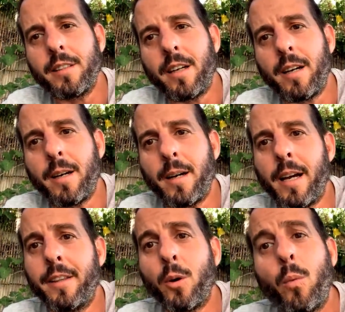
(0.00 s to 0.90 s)

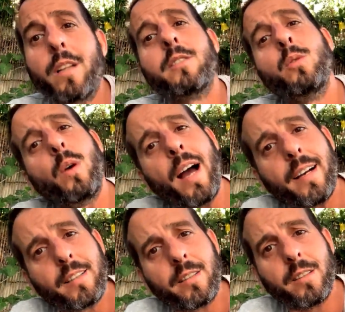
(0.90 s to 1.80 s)
the ones who
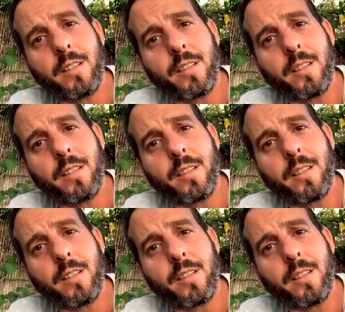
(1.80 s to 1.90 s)
act